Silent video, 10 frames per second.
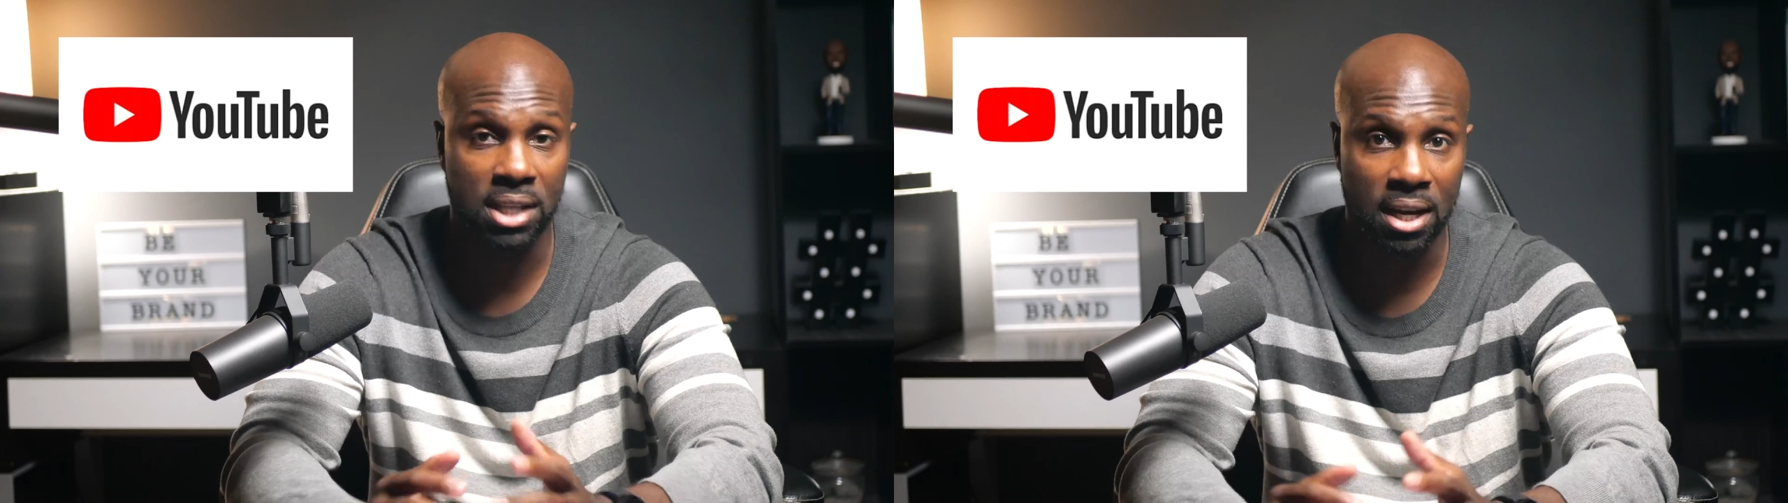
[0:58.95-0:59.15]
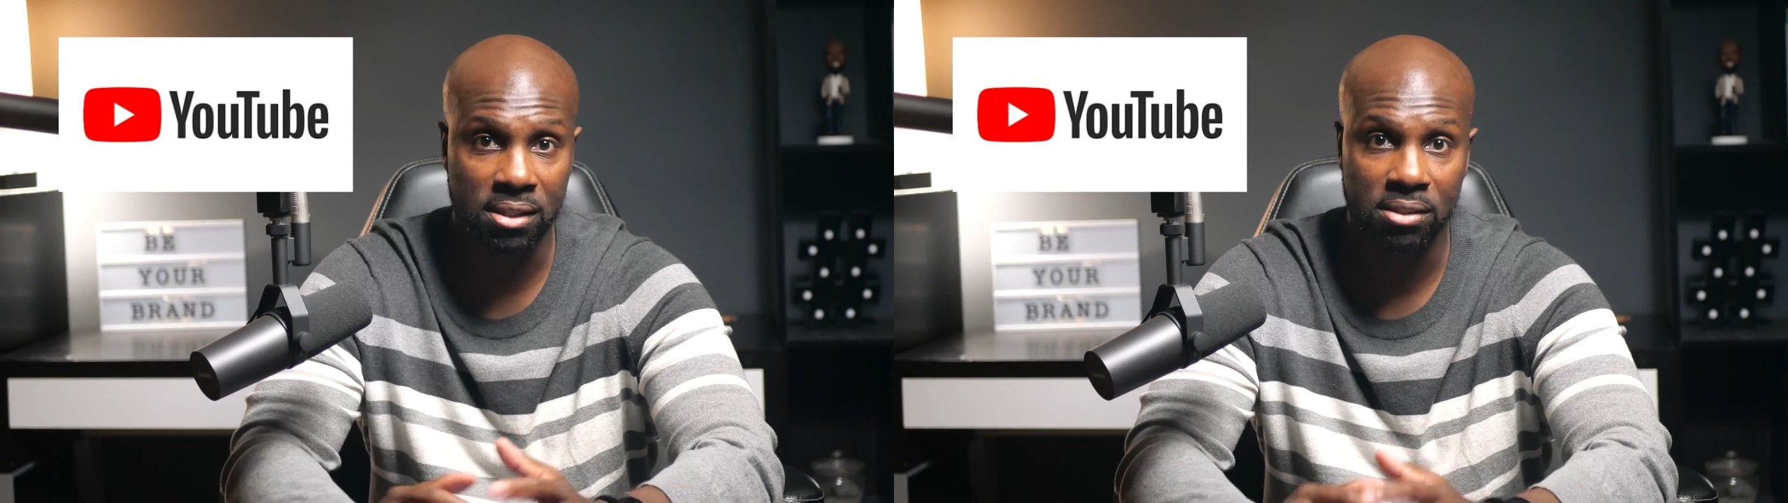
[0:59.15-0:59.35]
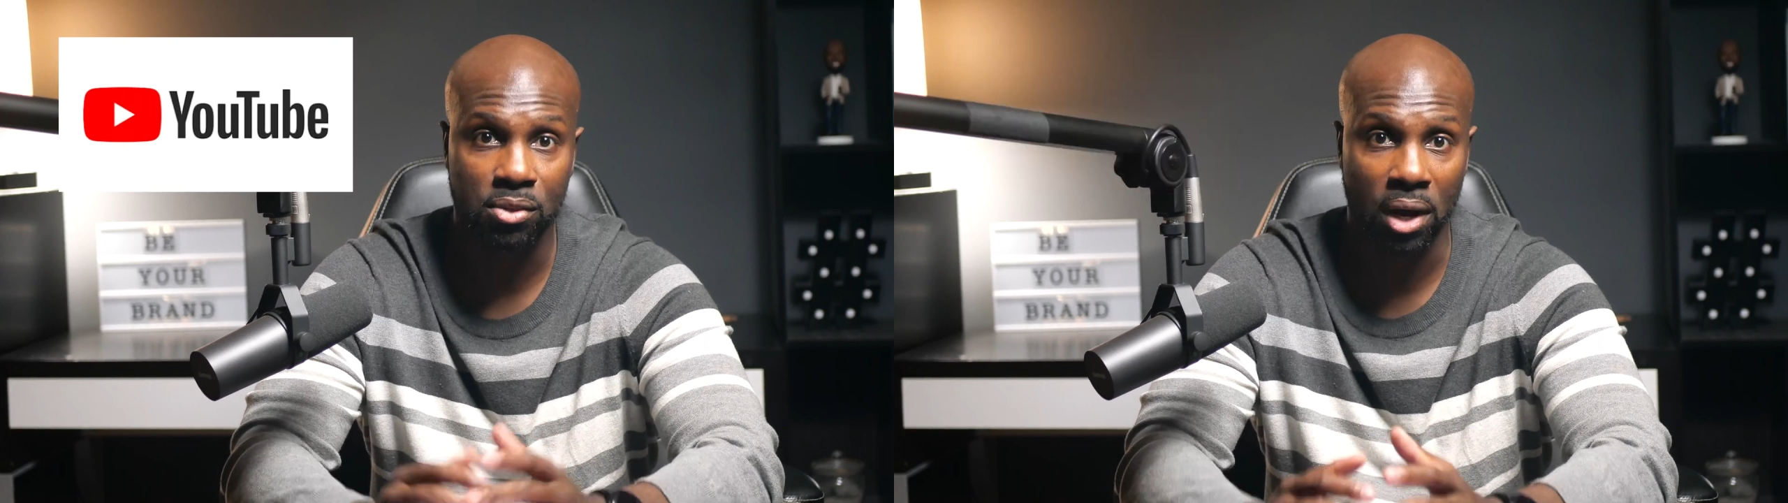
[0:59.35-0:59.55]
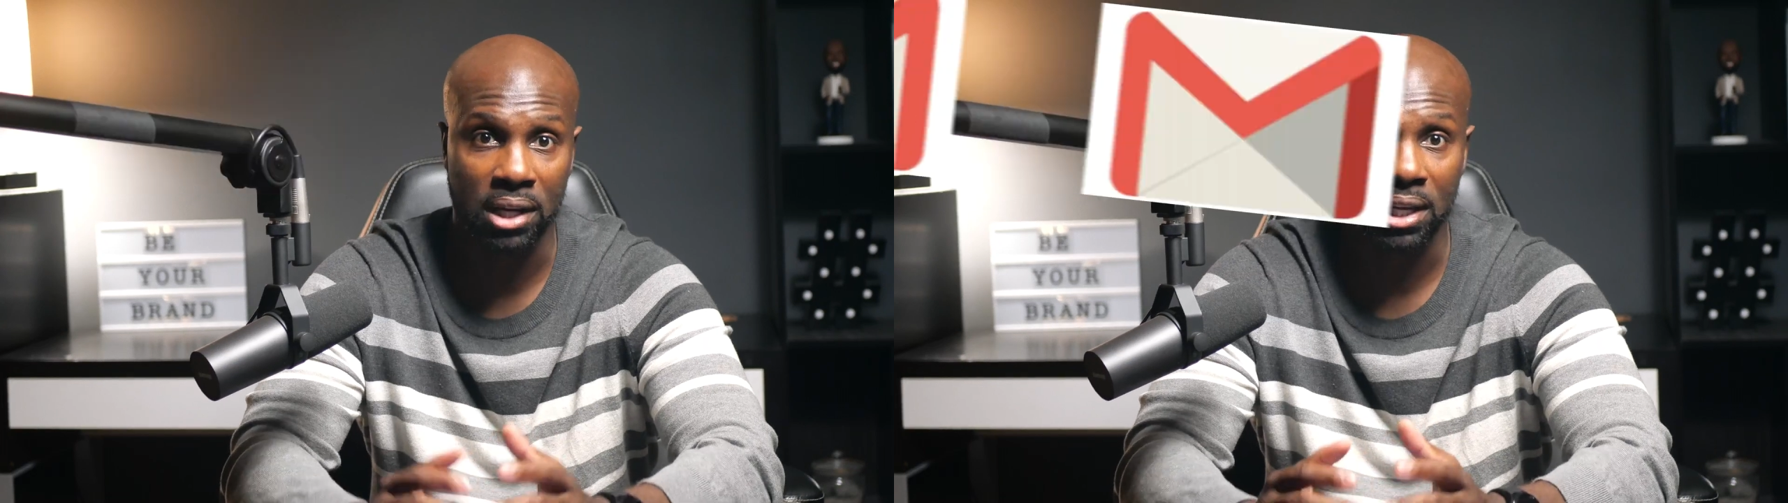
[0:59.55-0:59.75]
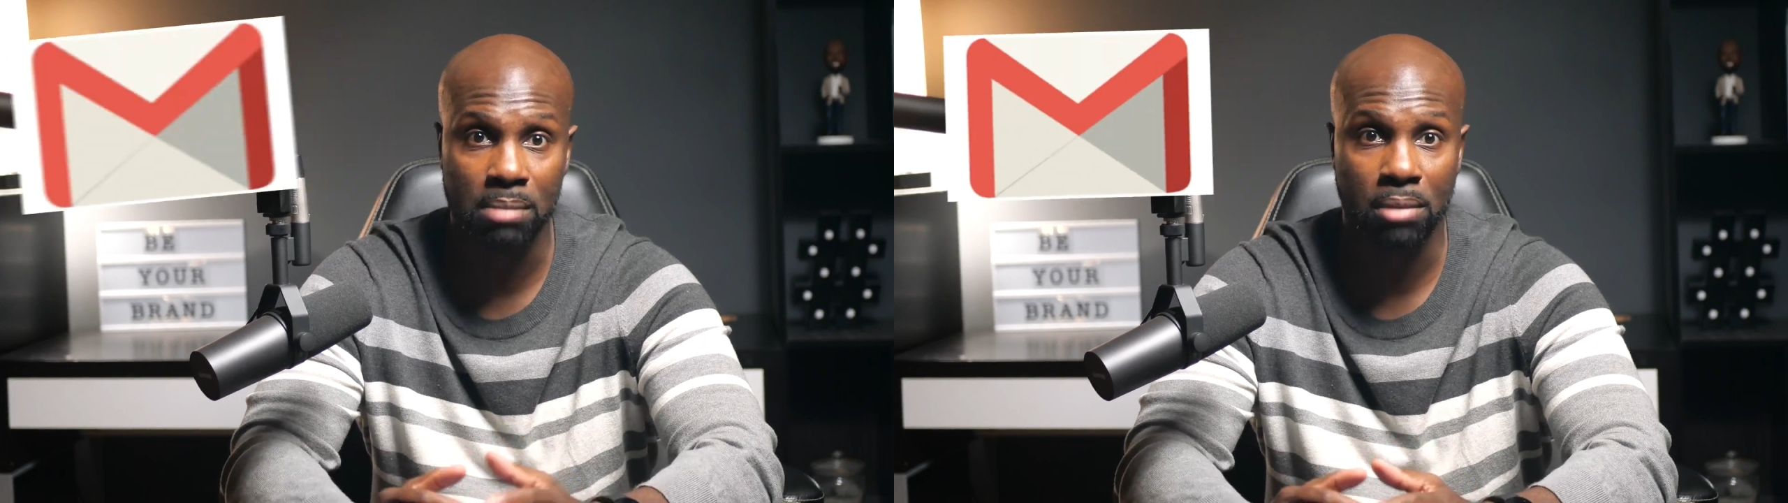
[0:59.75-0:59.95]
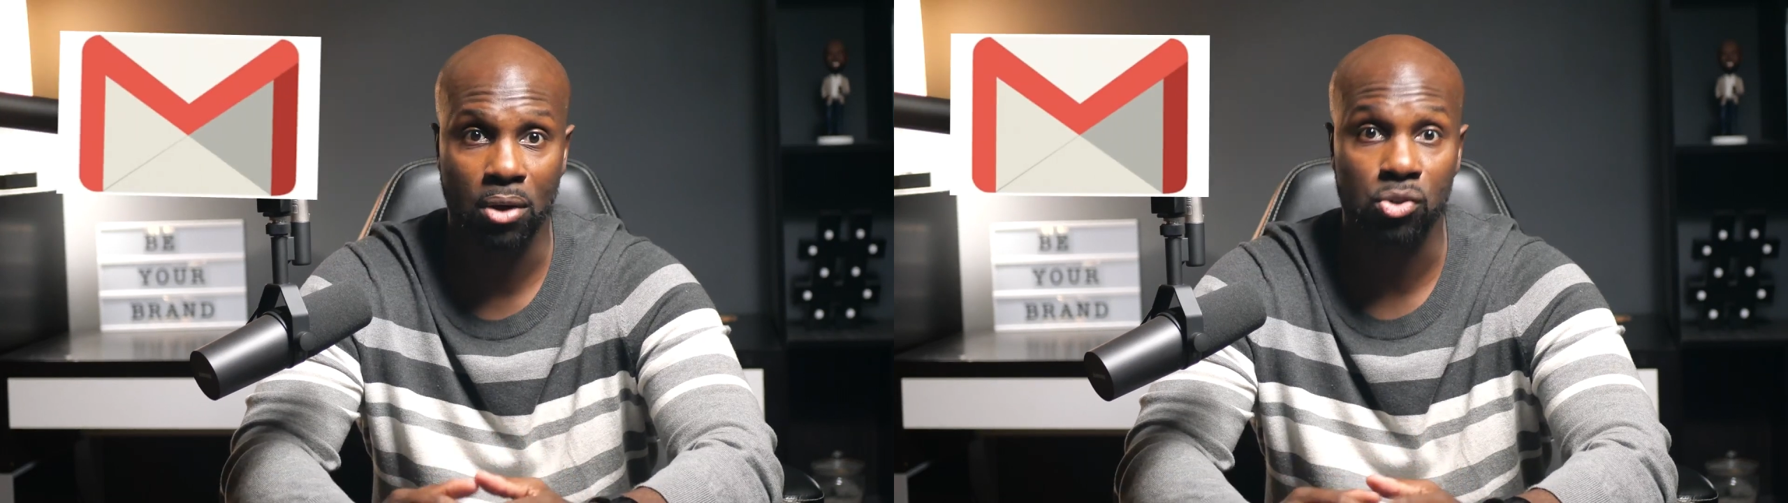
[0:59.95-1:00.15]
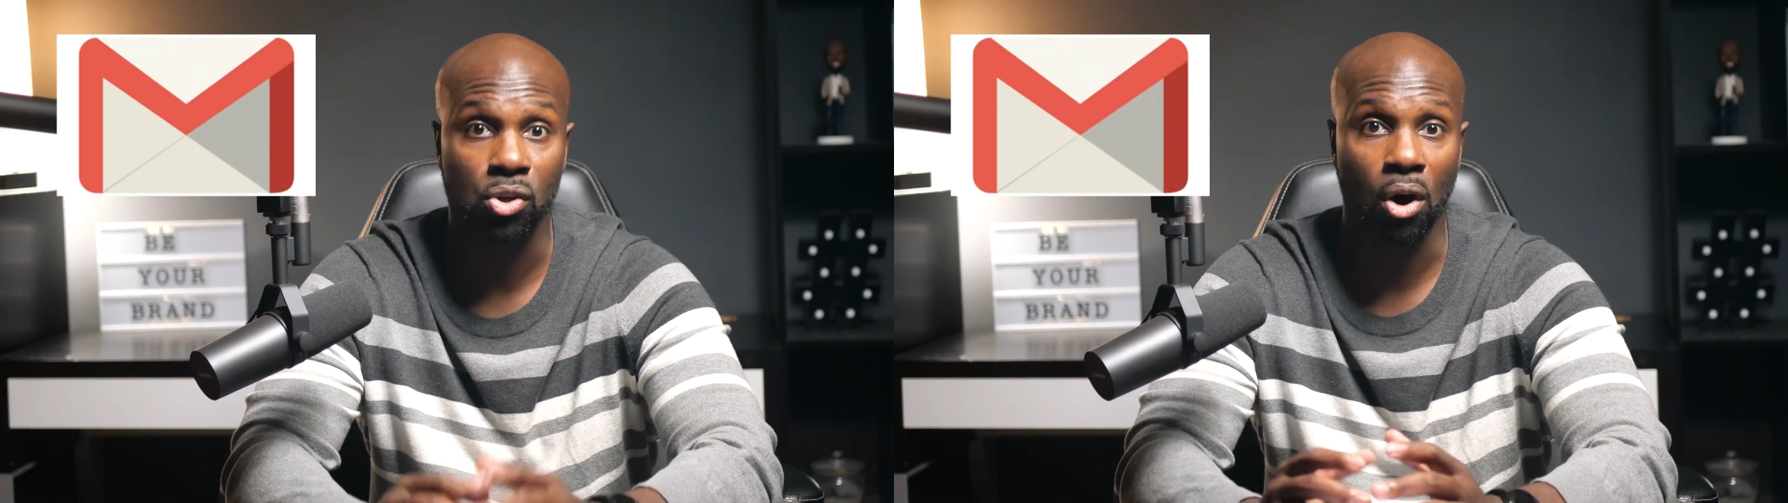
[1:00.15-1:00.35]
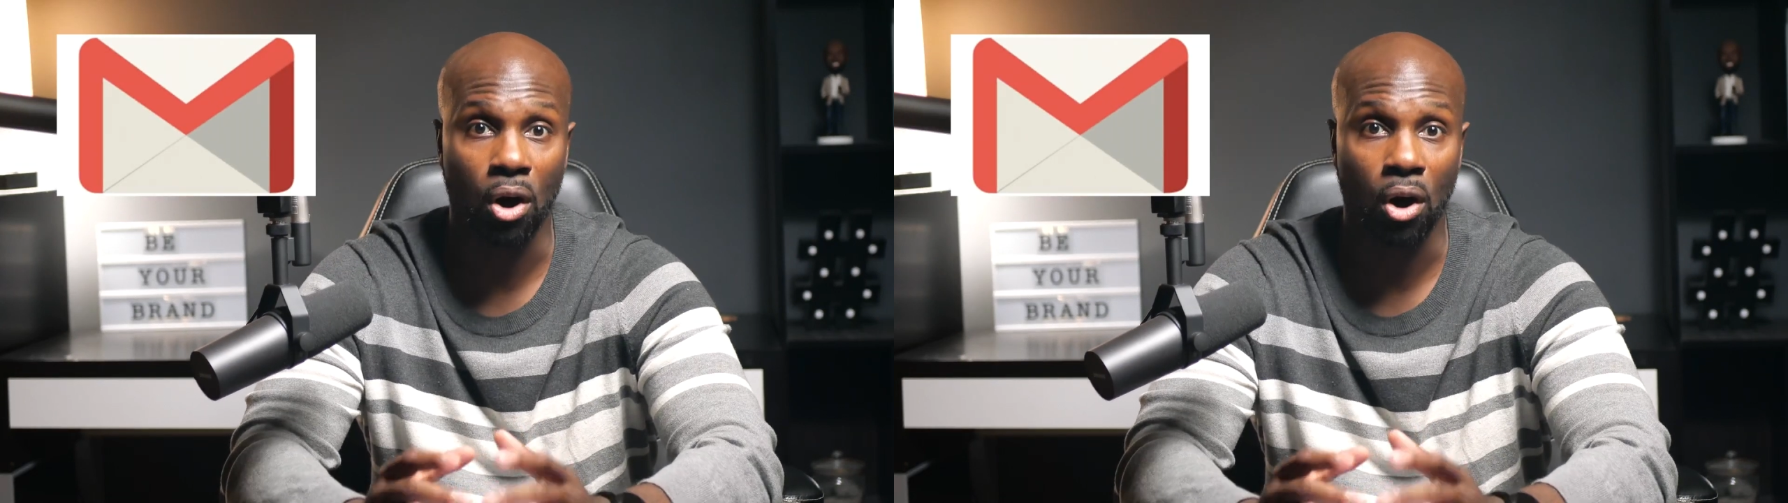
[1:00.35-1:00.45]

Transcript: yes, great emails,